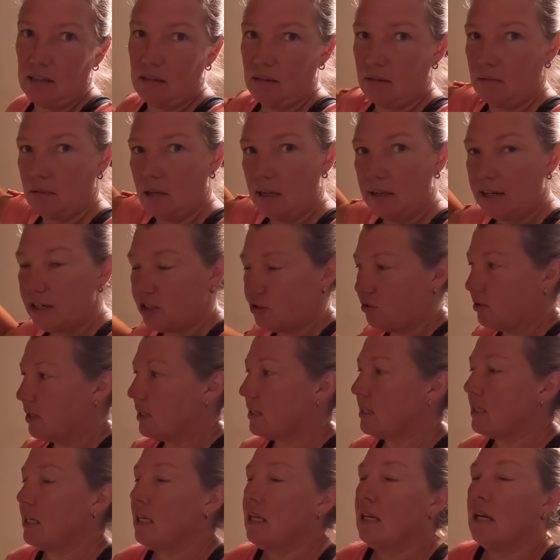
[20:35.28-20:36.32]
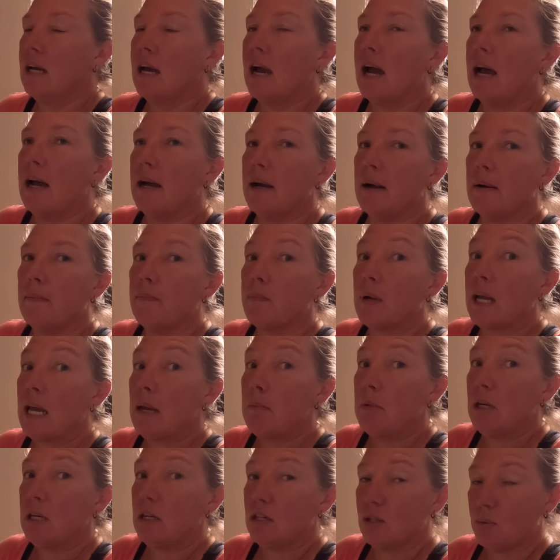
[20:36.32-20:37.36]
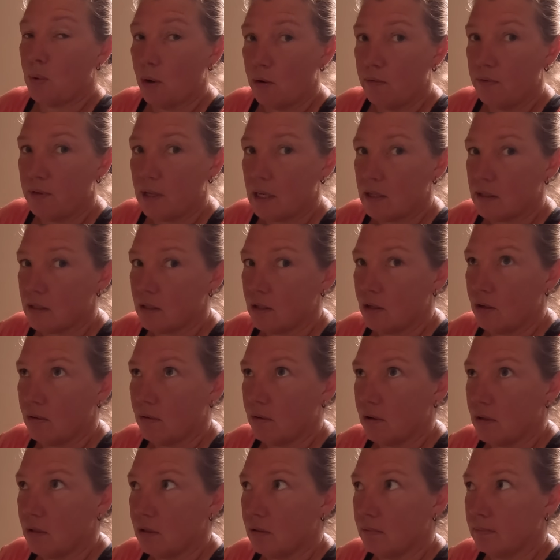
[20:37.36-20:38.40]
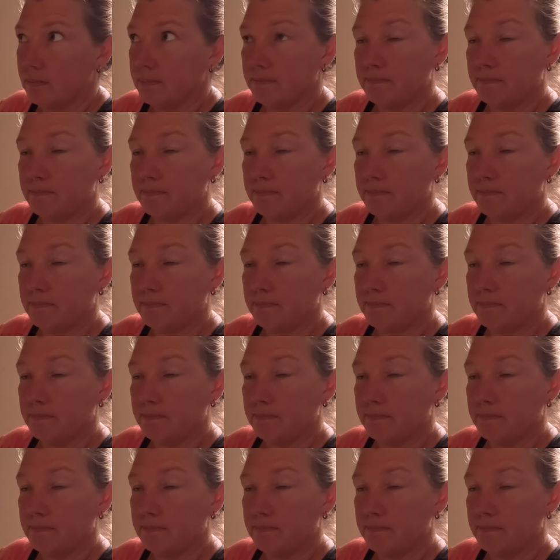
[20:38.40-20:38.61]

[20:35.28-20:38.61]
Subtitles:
the electrics, came in at €12,000.